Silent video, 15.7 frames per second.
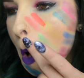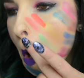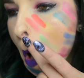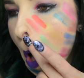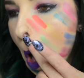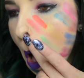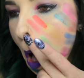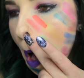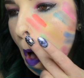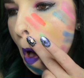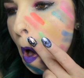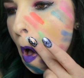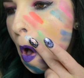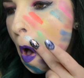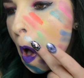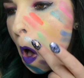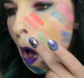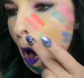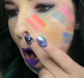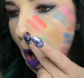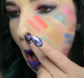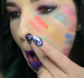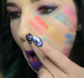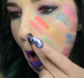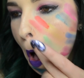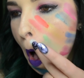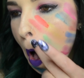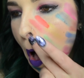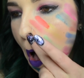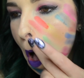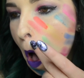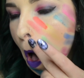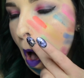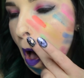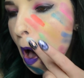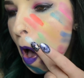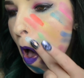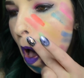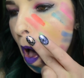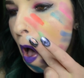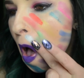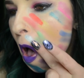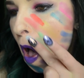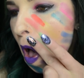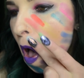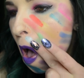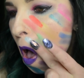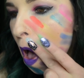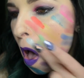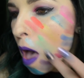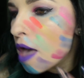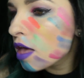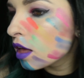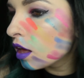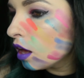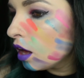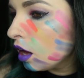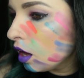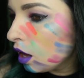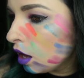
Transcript: No one is speaking in this clip.